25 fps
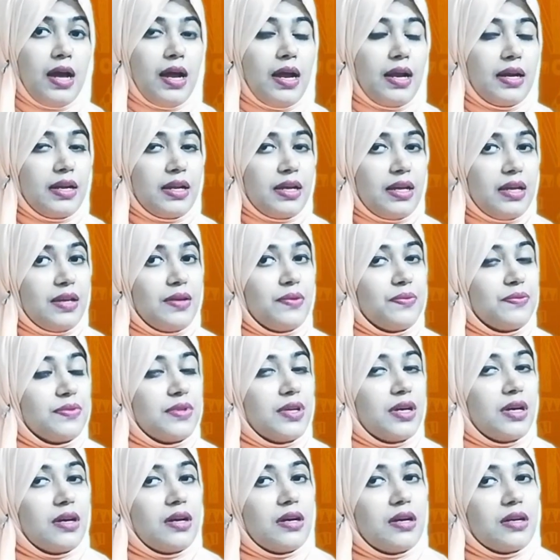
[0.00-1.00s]
And if
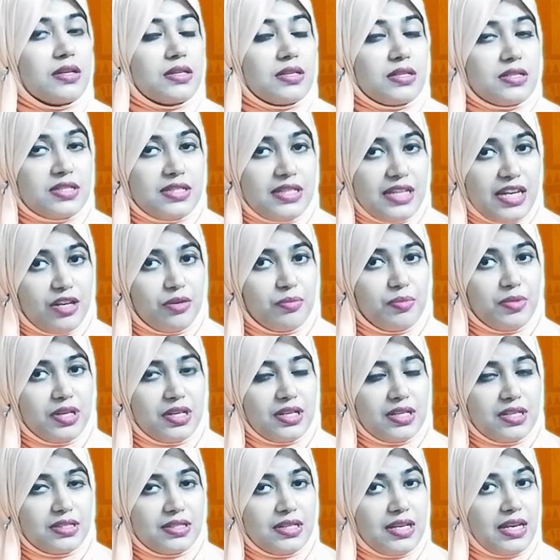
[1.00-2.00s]
the
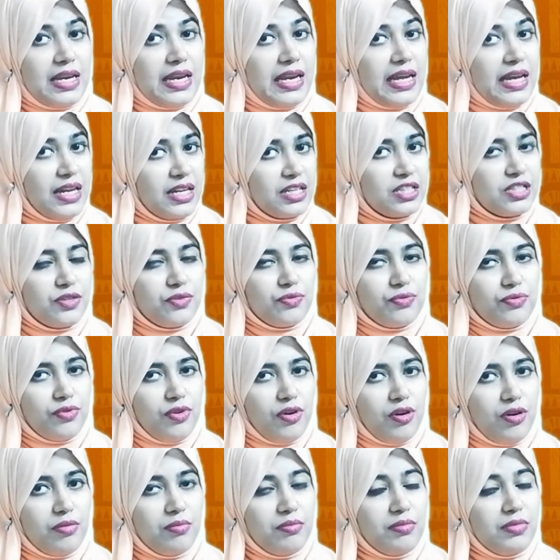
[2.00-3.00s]
statement is in negative
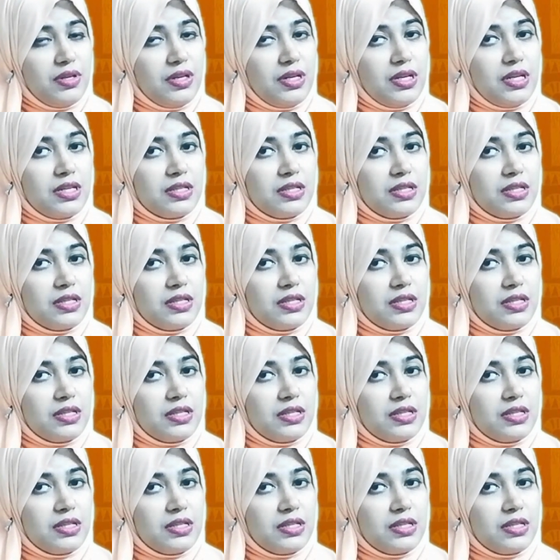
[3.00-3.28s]
form,